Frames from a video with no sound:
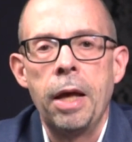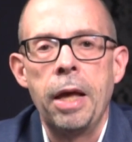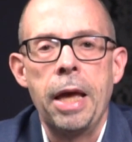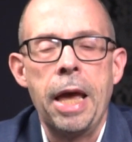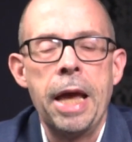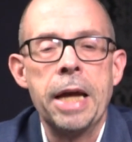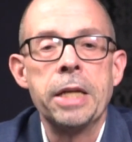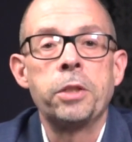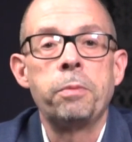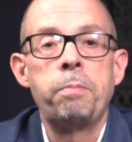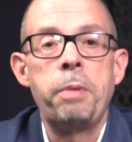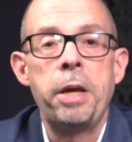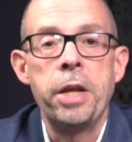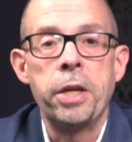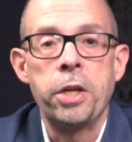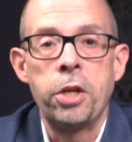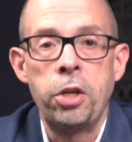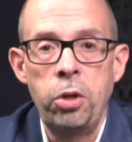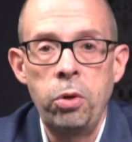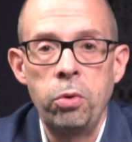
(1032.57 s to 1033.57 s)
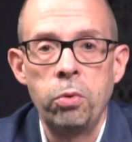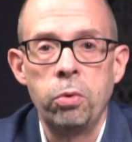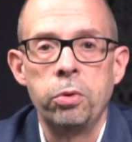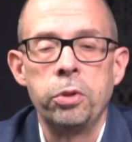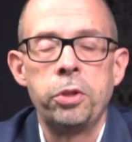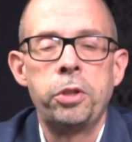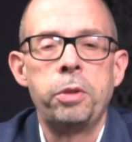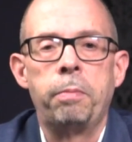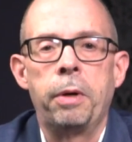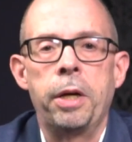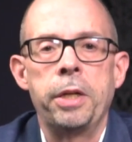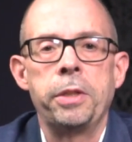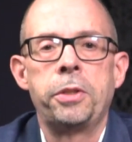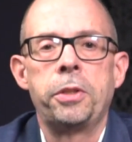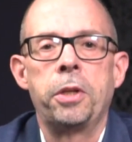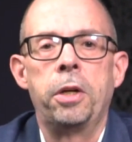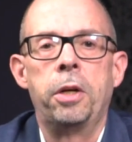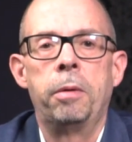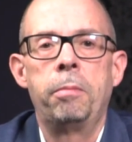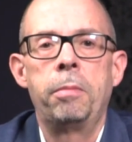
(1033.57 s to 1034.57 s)
has been accused by
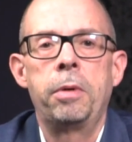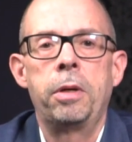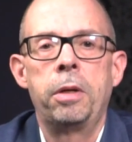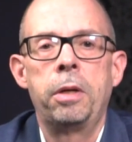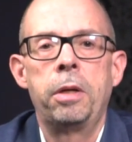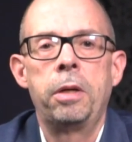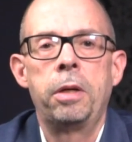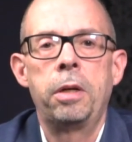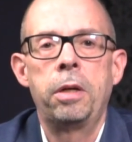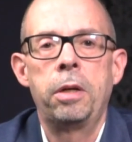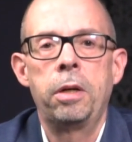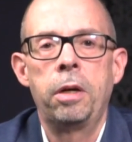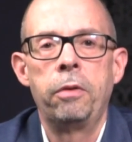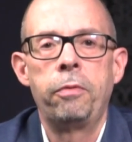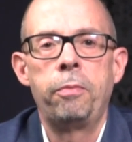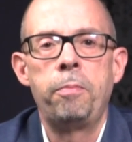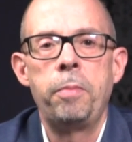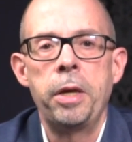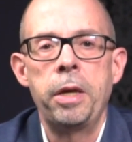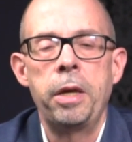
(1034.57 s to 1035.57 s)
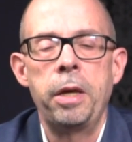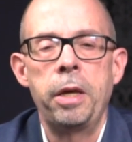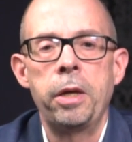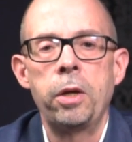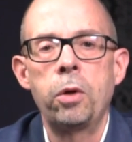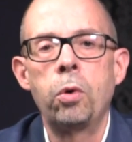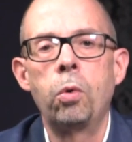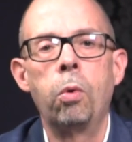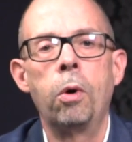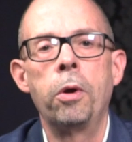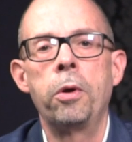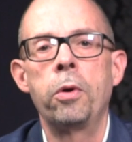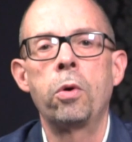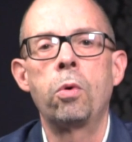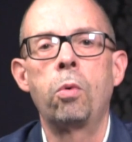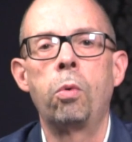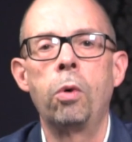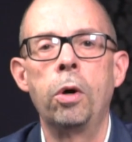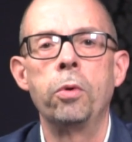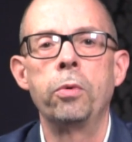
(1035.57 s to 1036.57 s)
some of being,
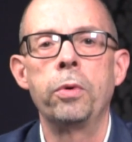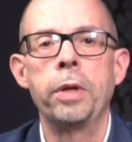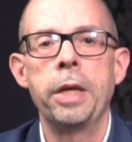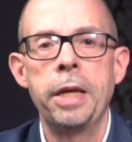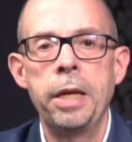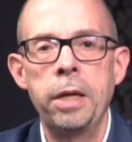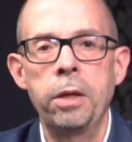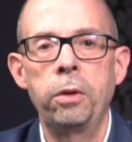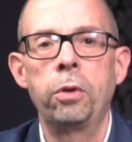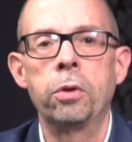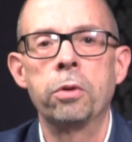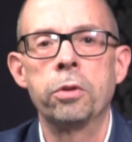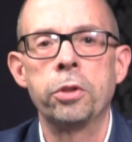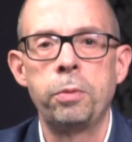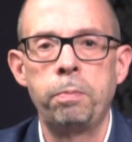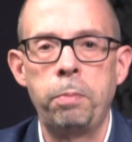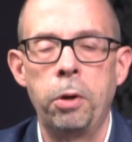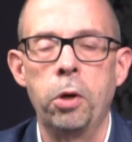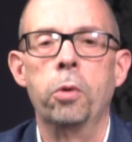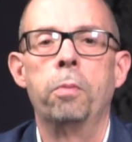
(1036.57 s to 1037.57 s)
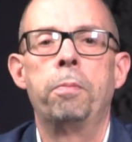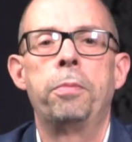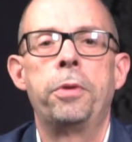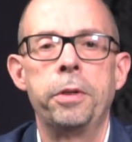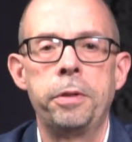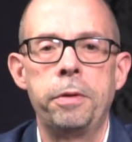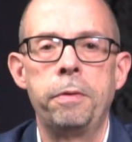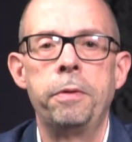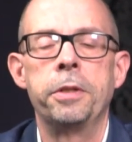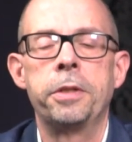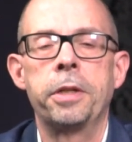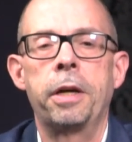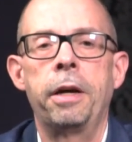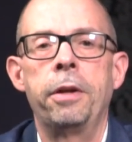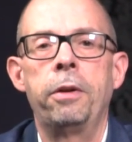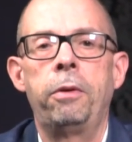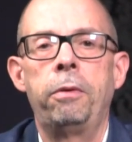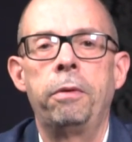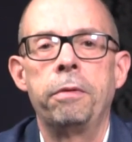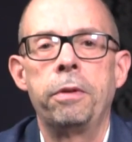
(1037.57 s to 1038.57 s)
quote-unquote, Hitler's Pope, the
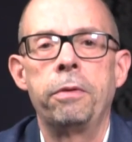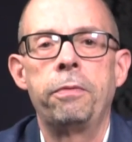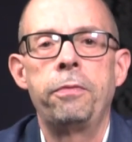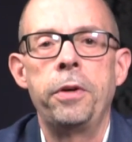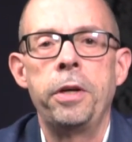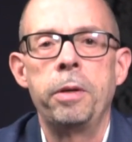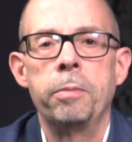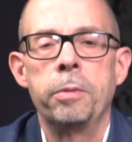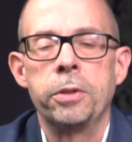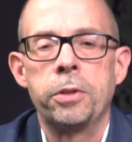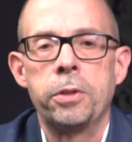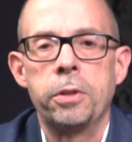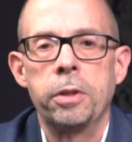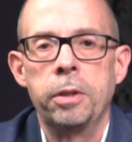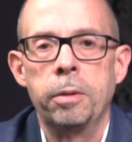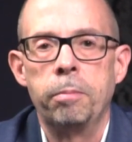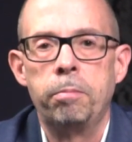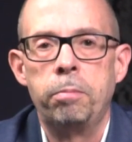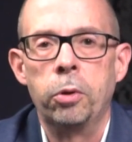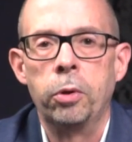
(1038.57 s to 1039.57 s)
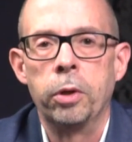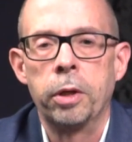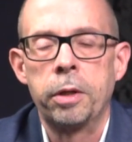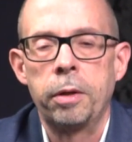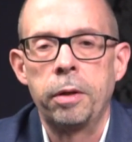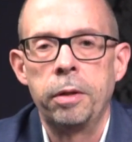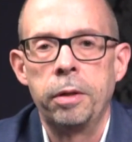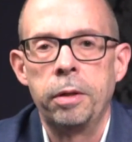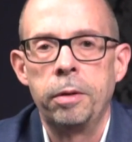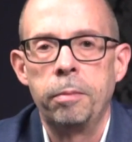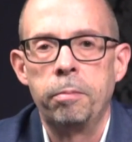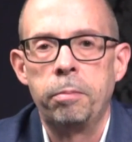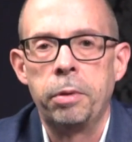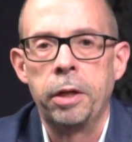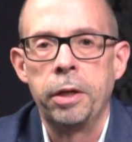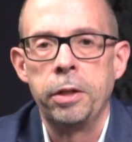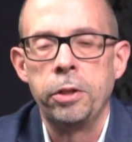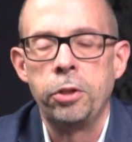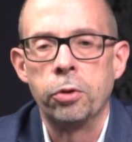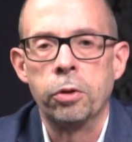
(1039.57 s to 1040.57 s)
title of the famous book
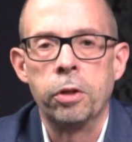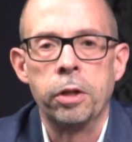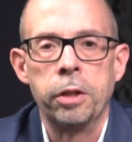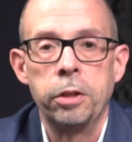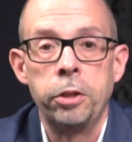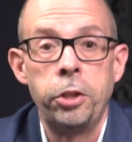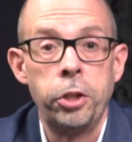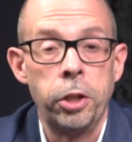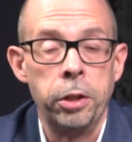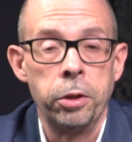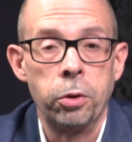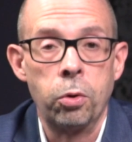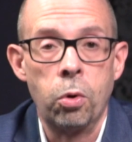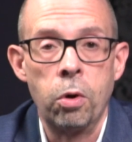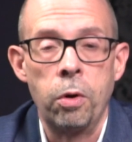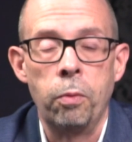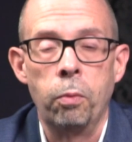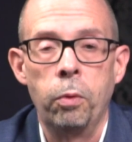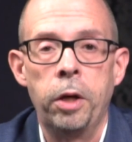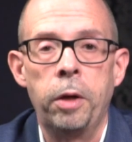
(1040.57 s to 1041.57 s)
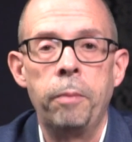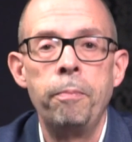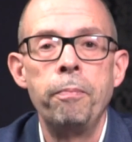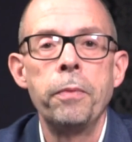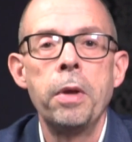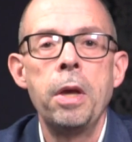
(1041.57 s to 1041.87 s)
by John Cornwell,